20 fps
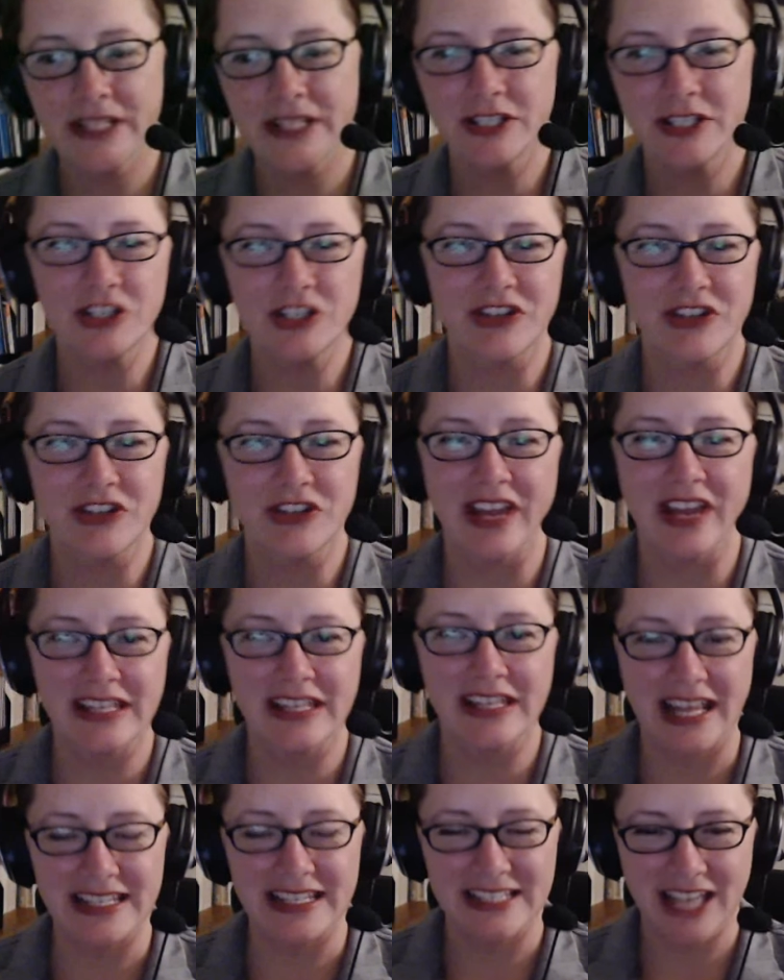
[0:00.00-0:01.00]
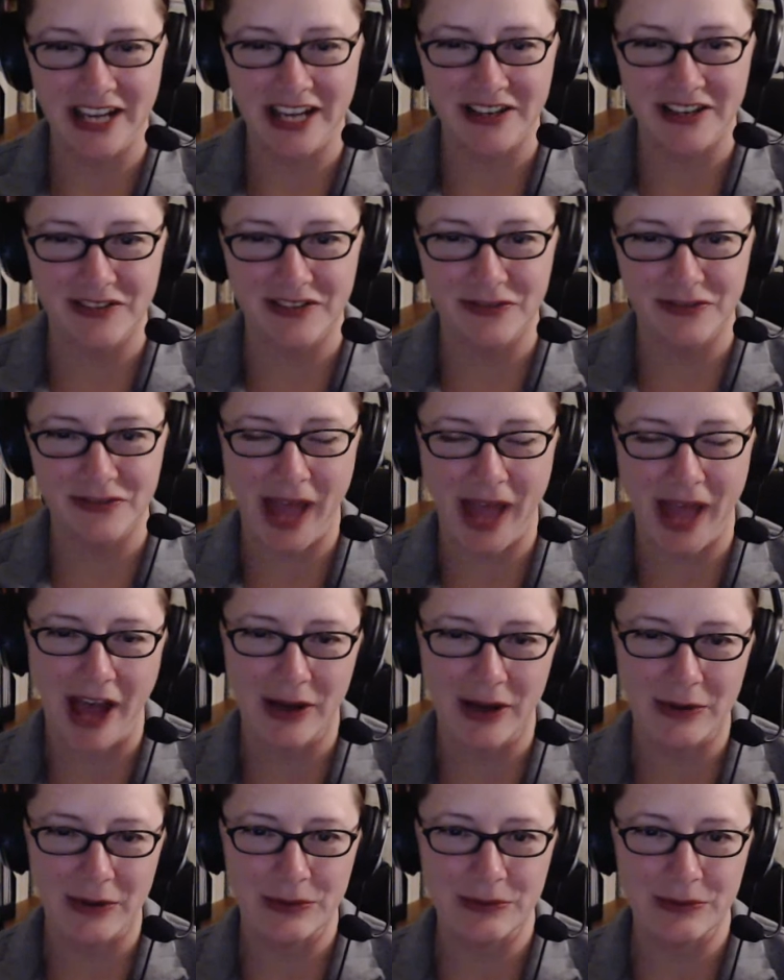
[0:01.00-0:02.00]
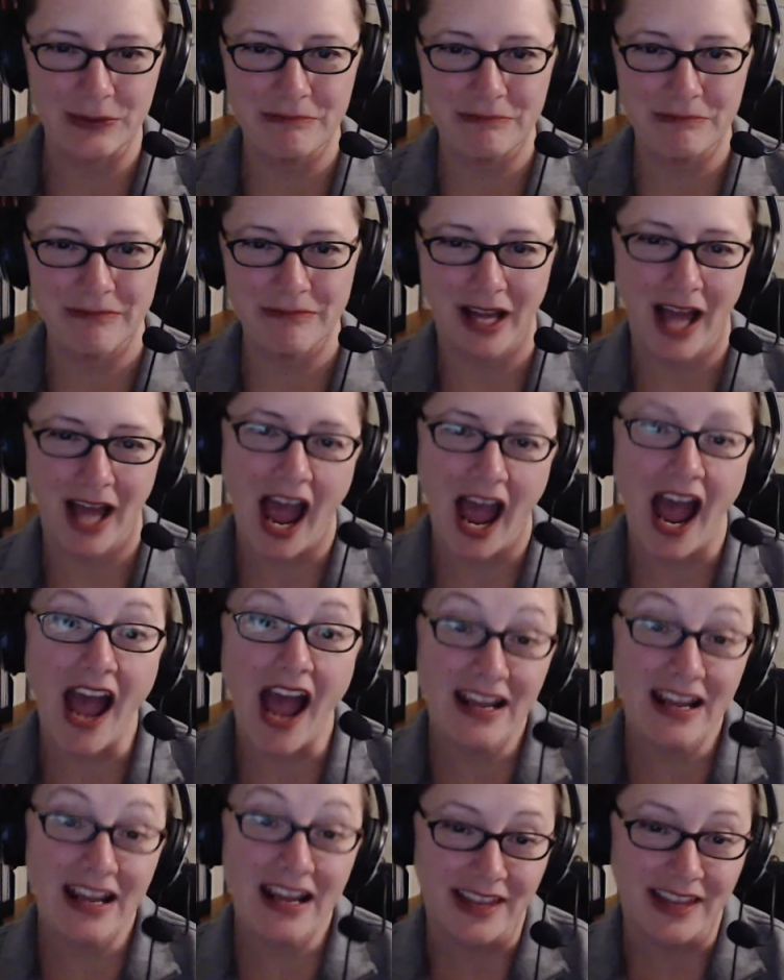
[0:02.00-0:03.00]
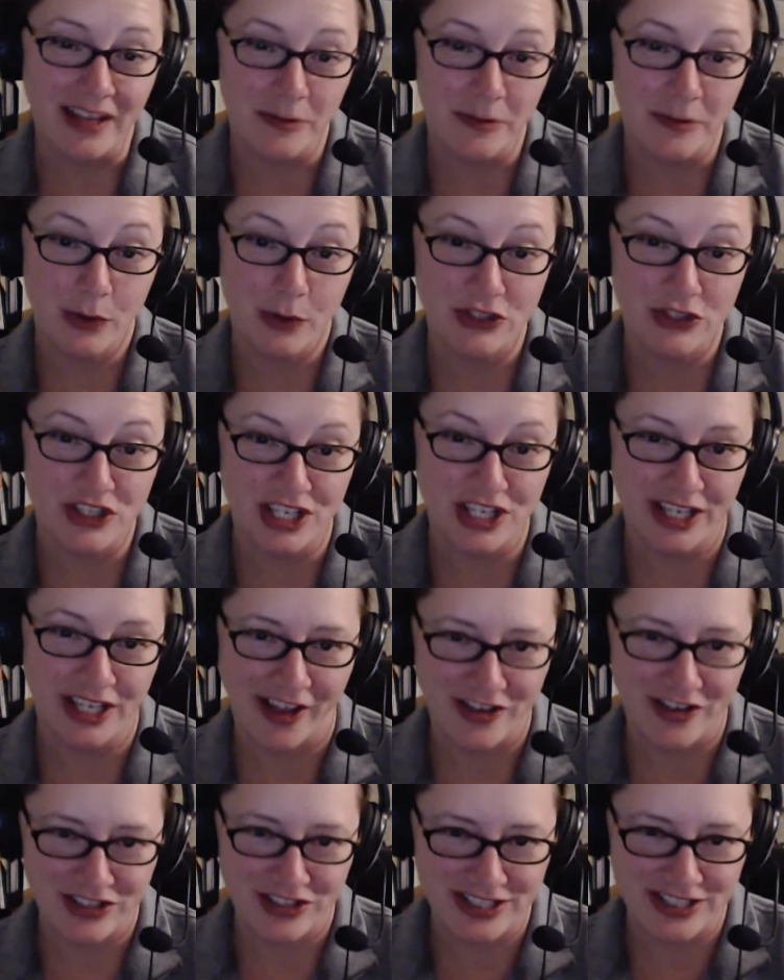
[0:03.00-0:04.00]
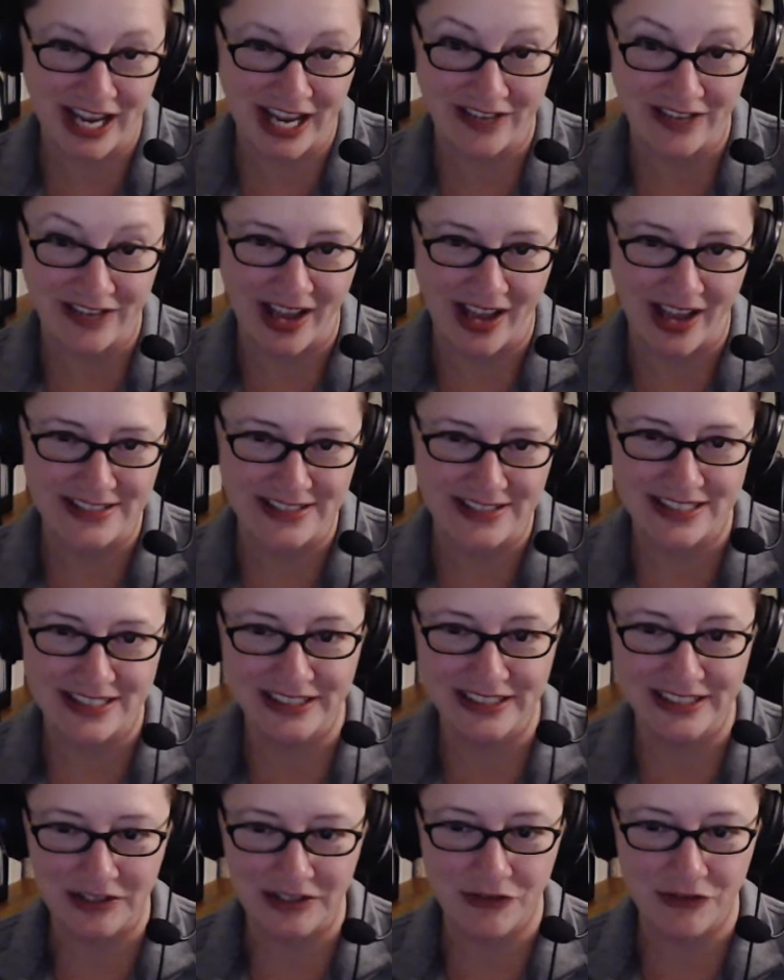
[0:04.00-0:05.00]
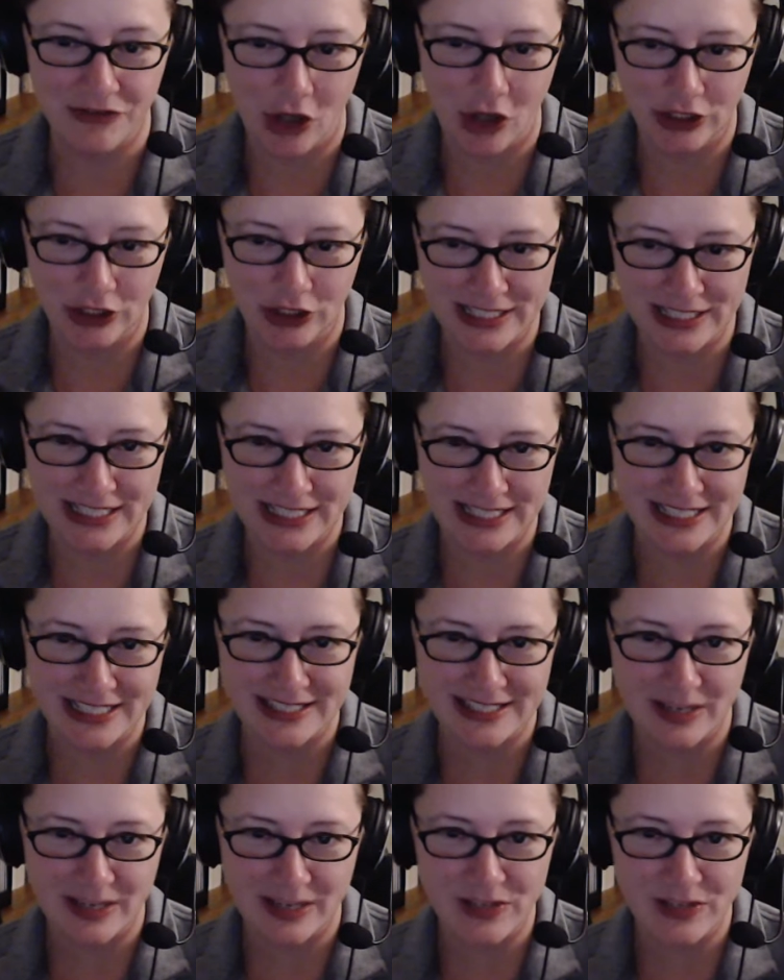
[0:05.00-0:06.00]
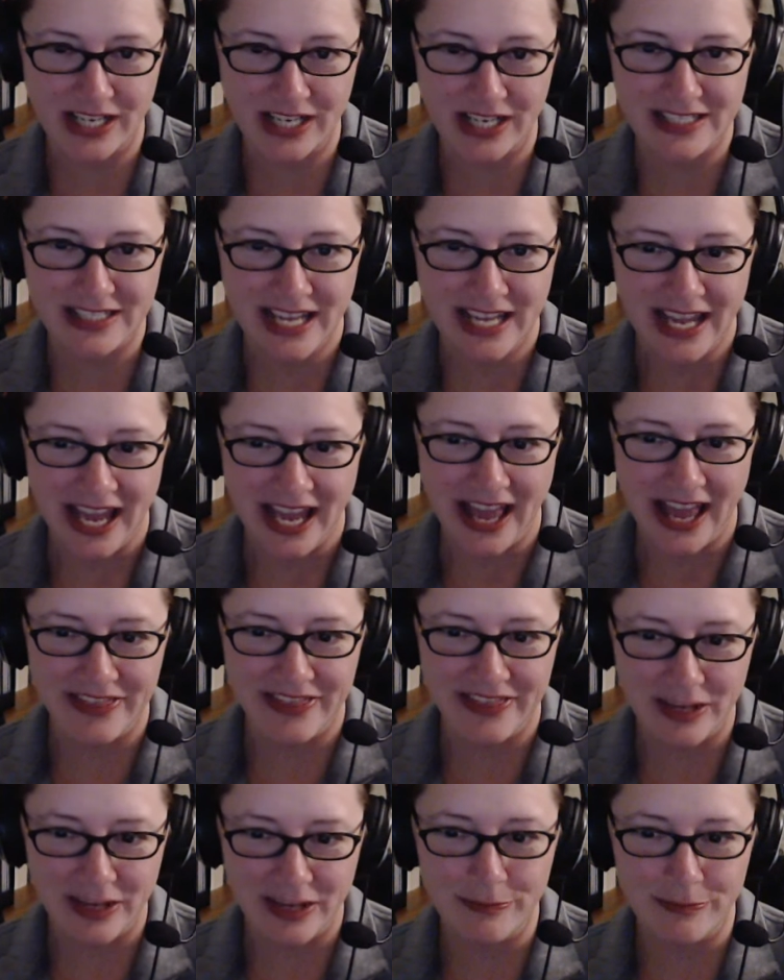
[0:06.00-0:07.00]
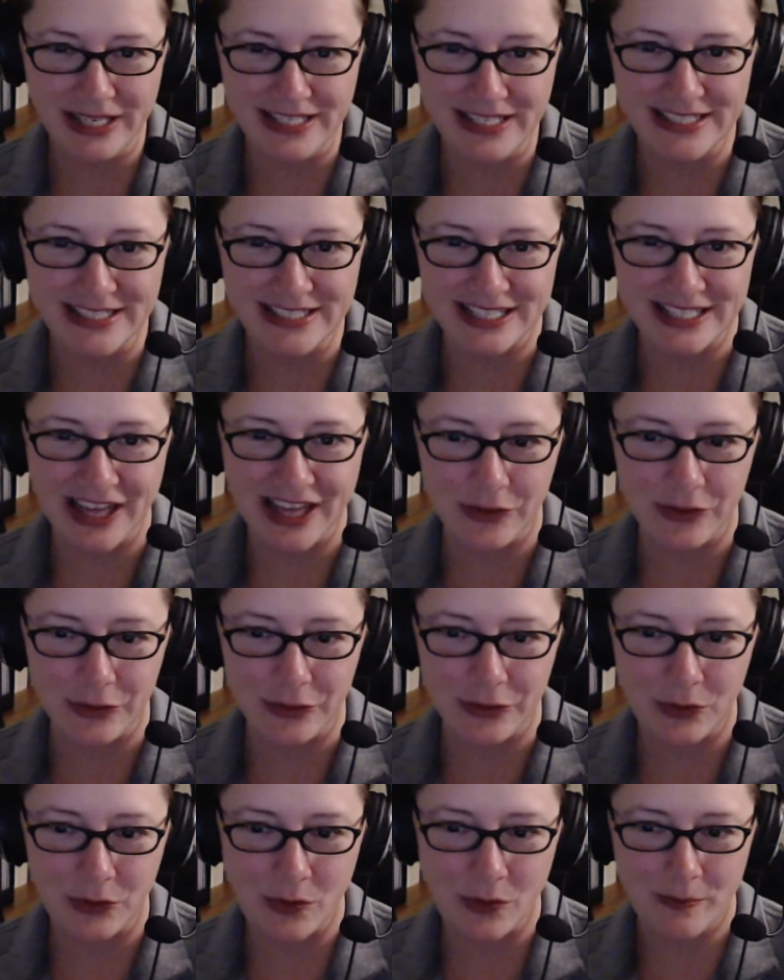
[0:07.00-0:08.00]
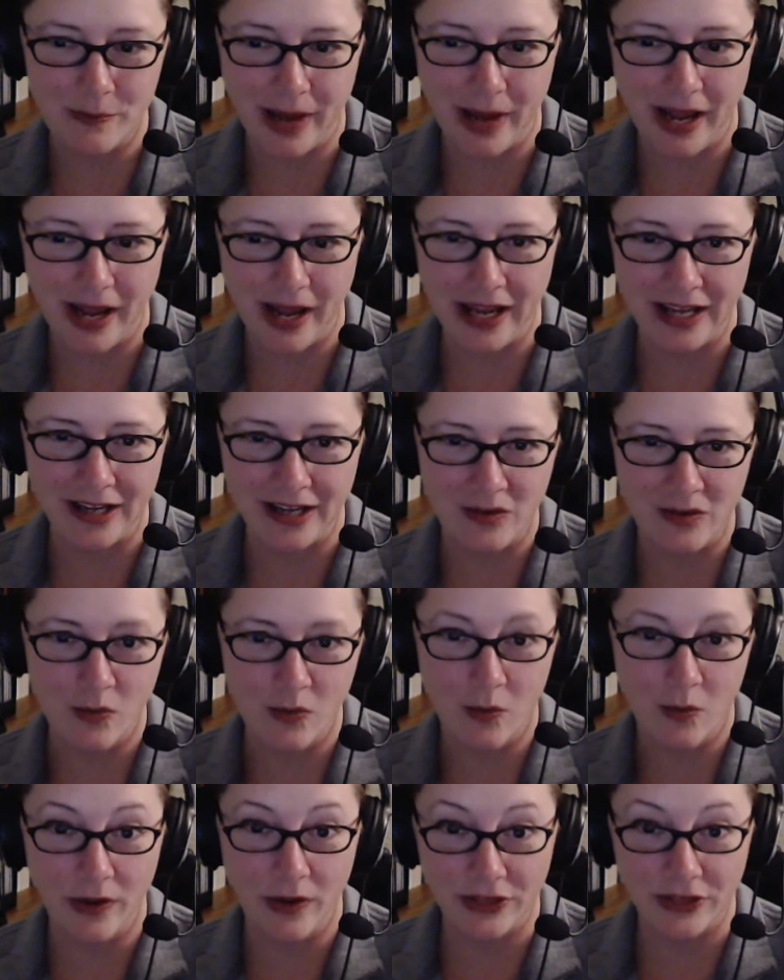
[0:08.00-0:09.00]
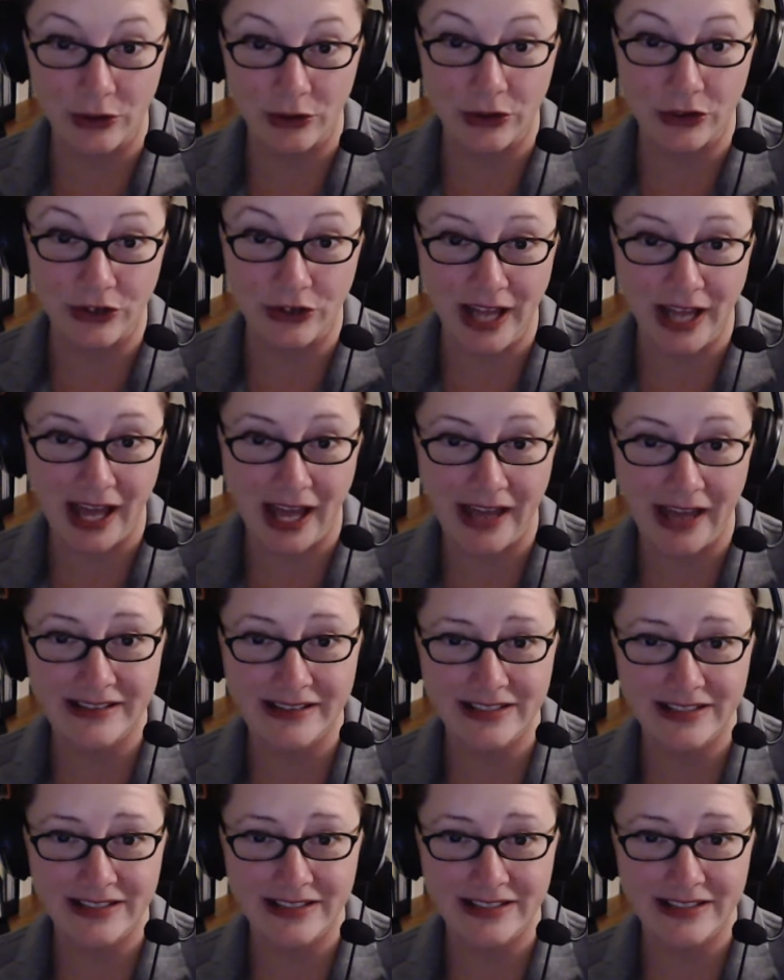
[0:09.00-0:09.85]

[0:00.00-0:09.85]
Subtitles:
don't you think that's kind of how I think most genealogists kind of accidentally fall into this subject and then piece together by what they're good at?